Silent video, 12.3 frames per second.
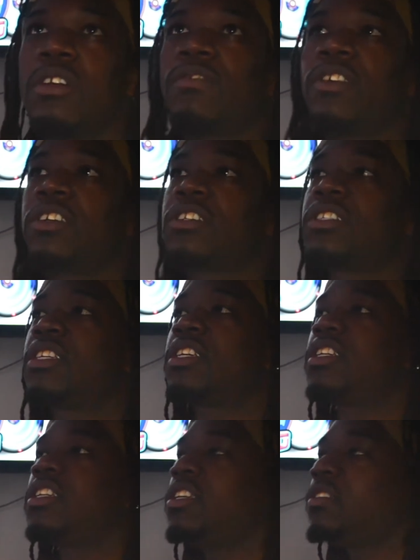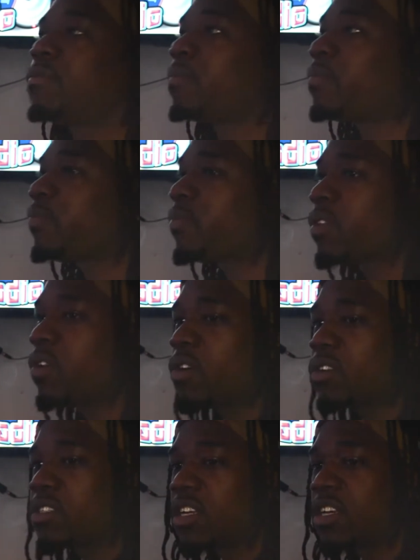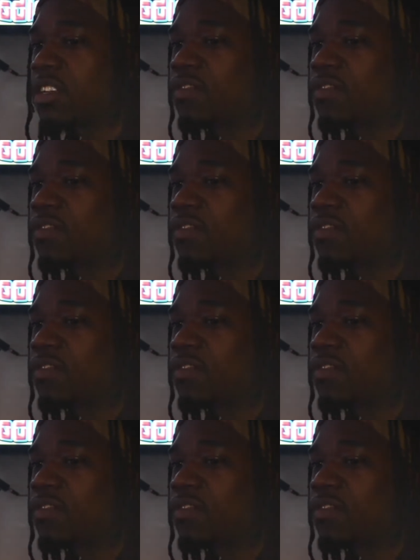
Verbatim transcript: the versatility. You know what I'm saying?